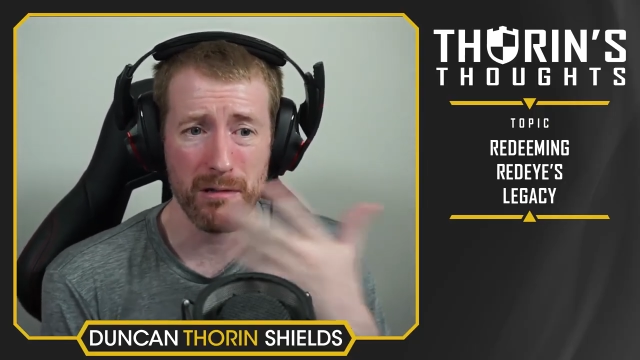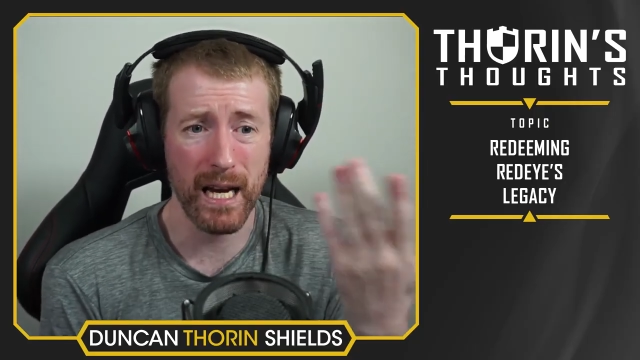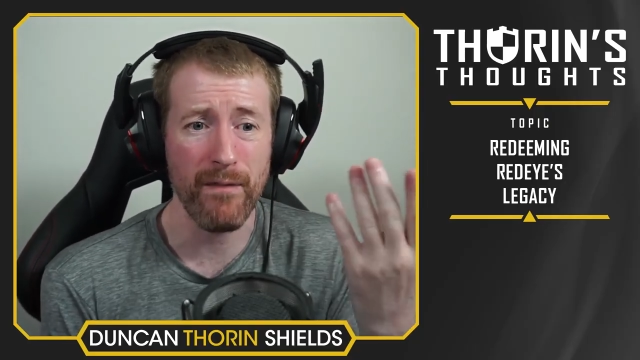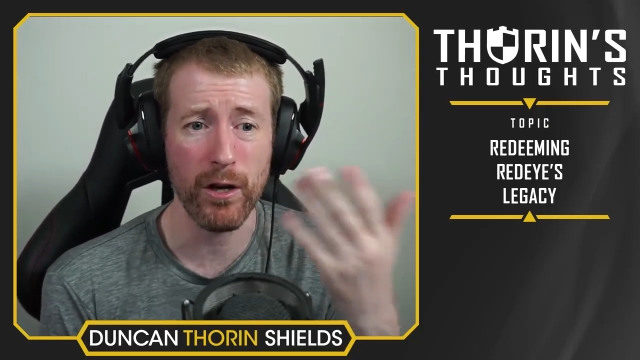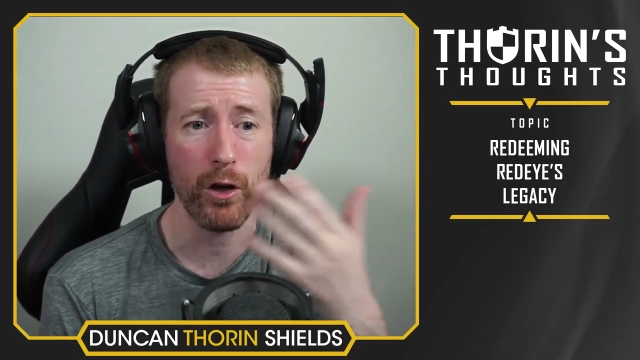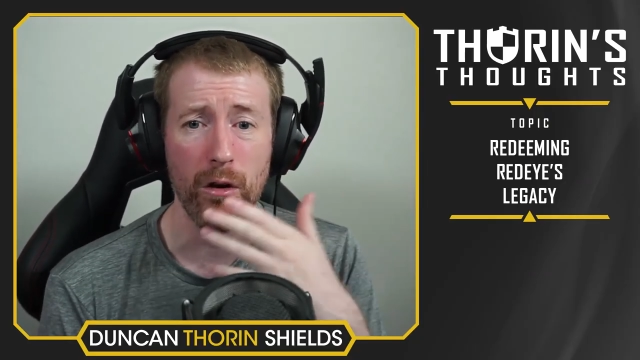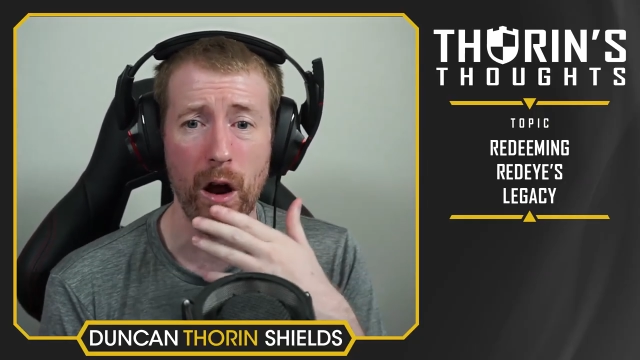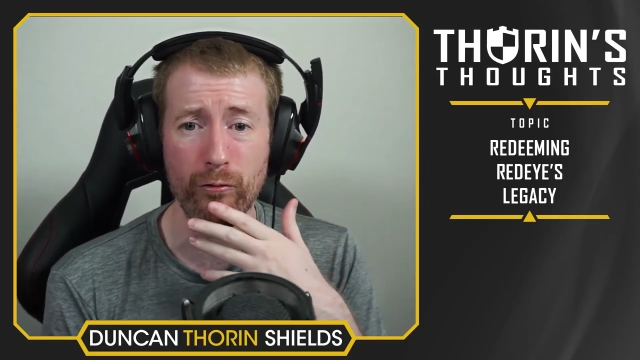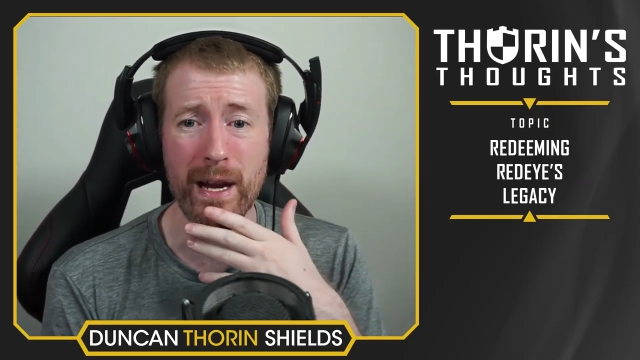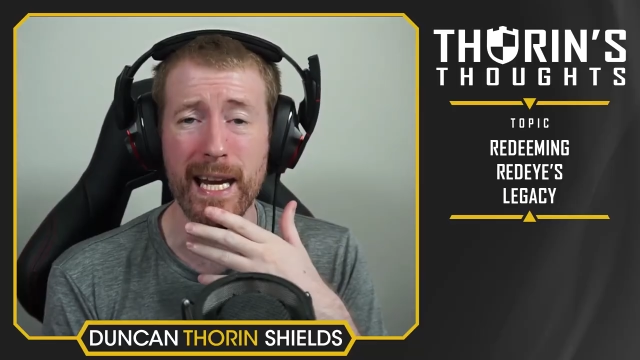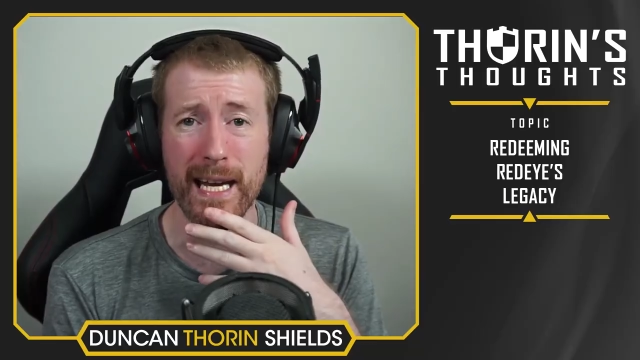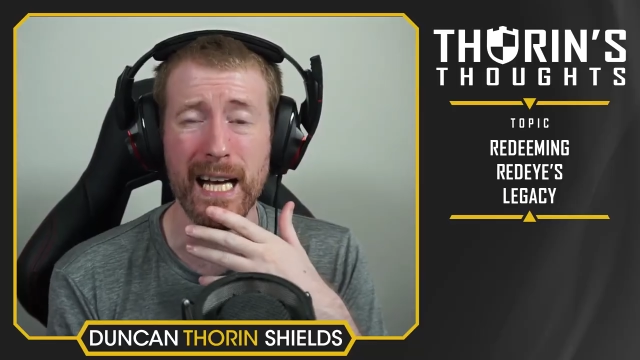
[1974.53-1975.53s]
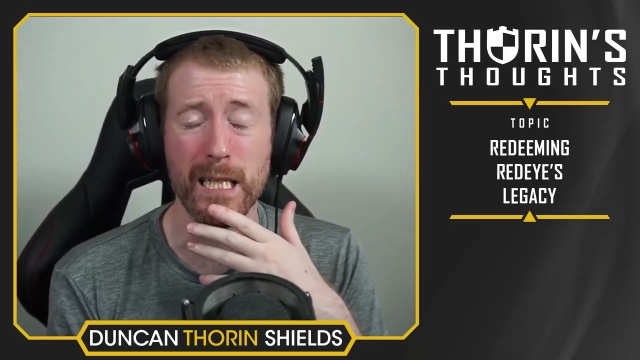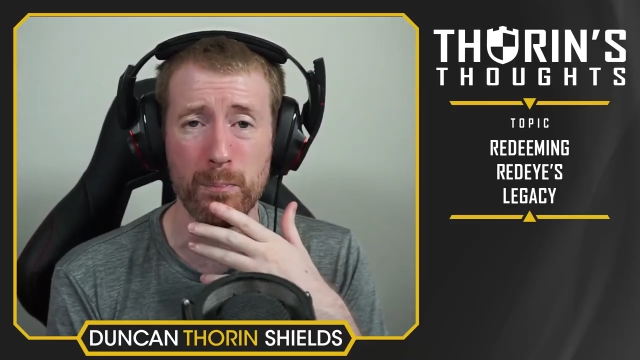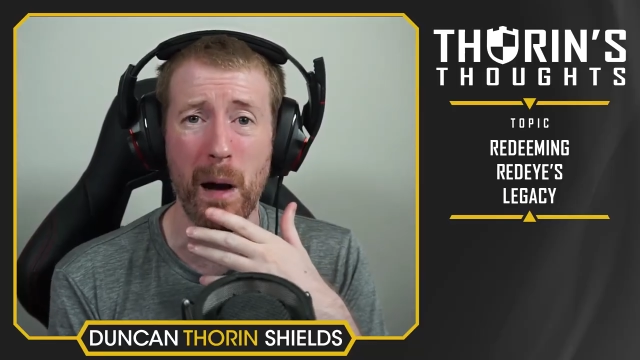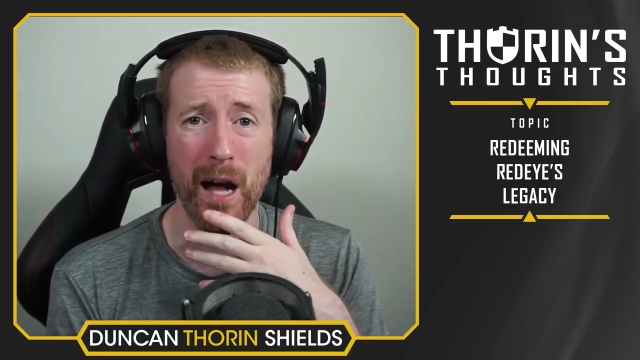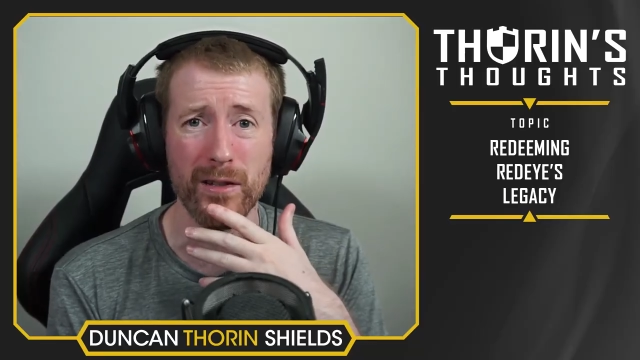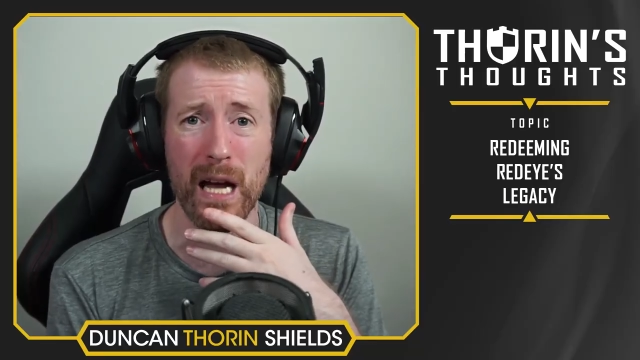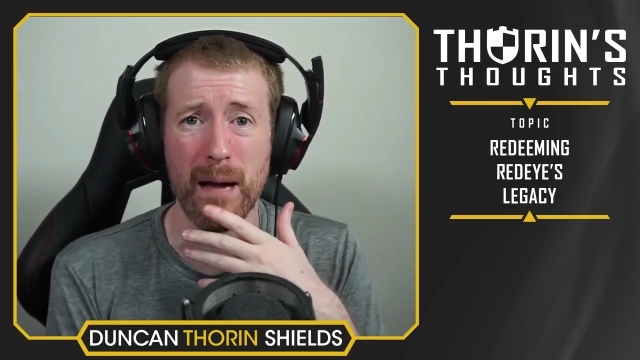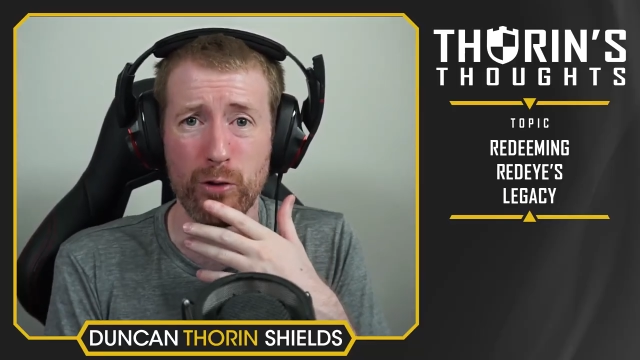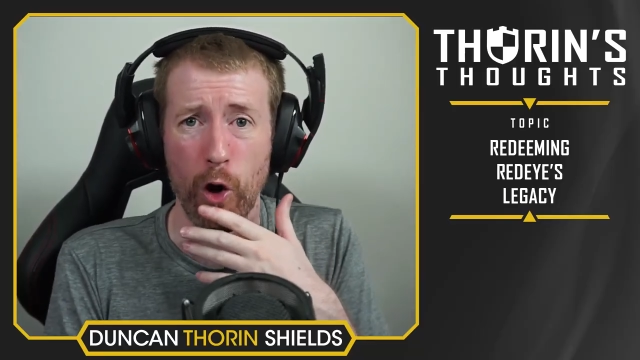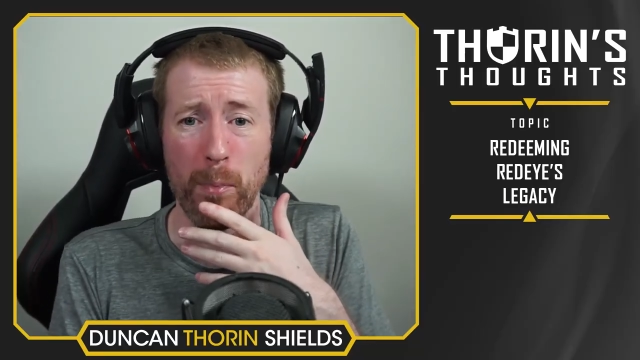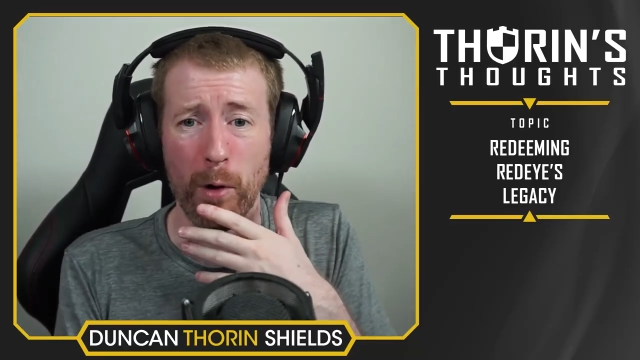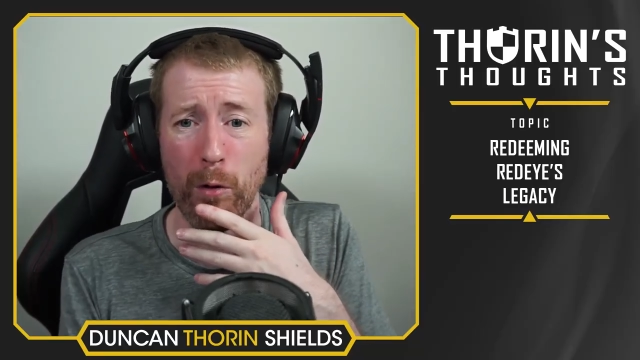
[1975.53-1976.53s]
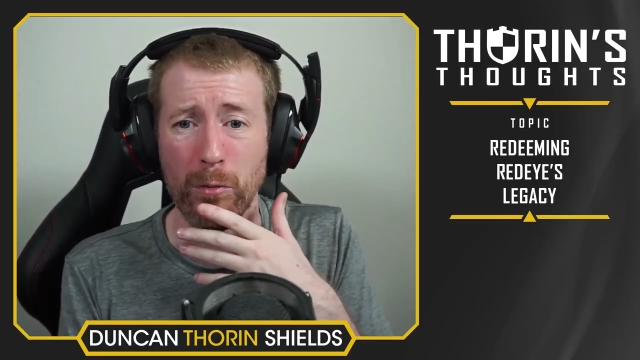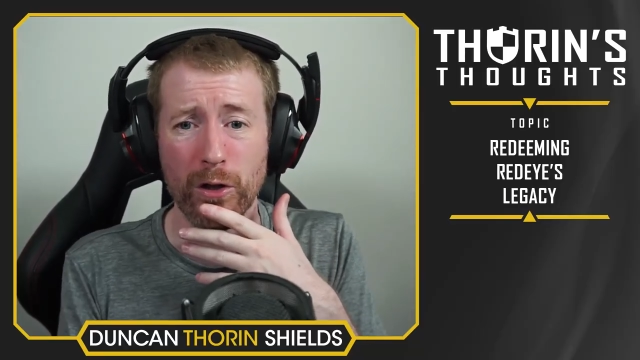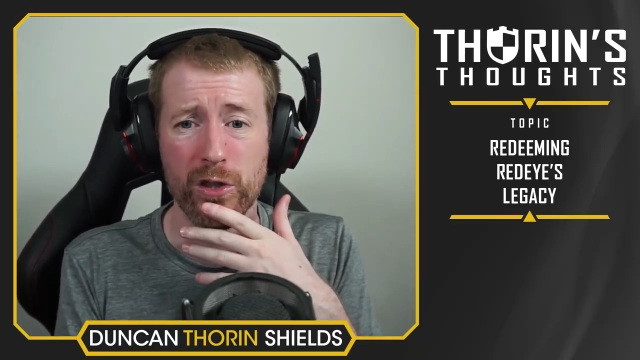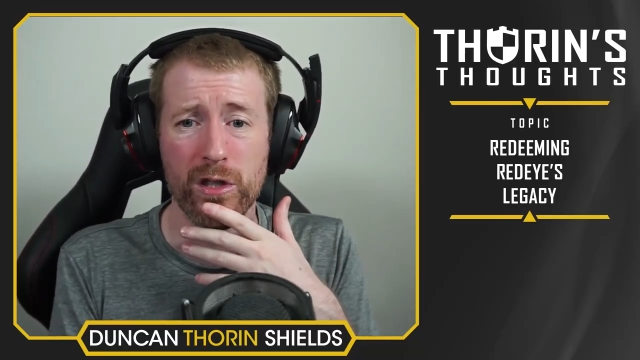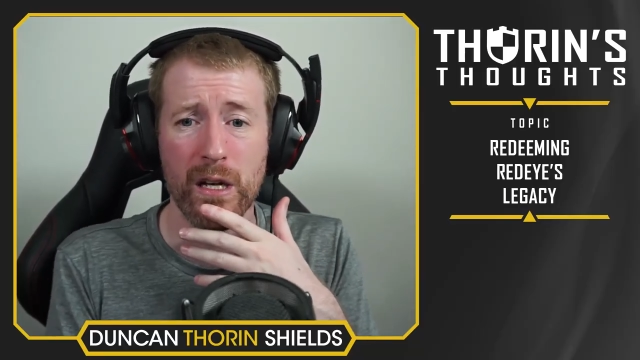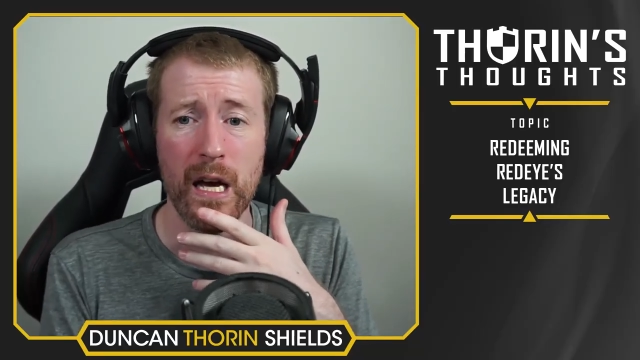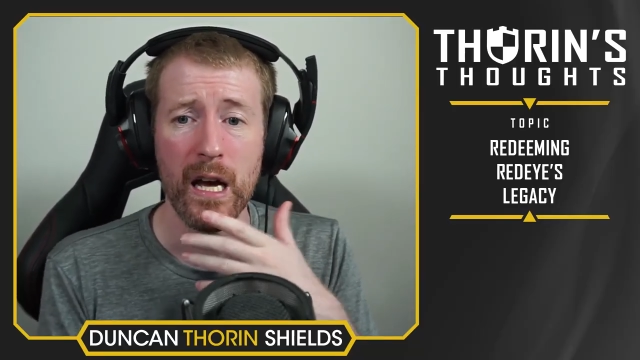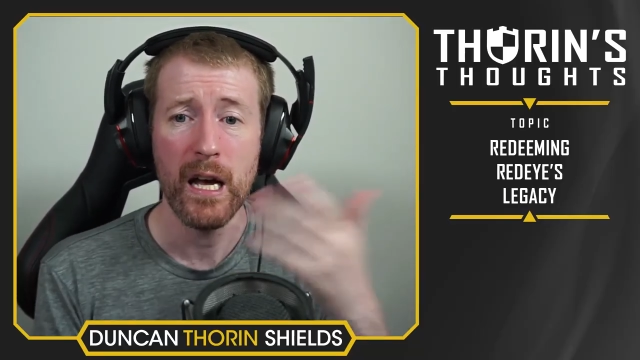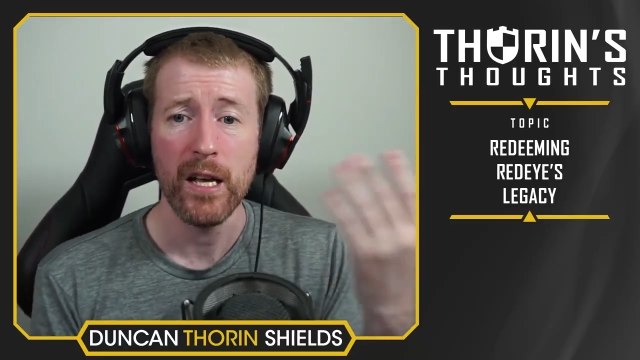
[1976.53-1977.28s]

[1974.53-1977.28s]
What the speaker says: It was like having a really nice part-time job almost.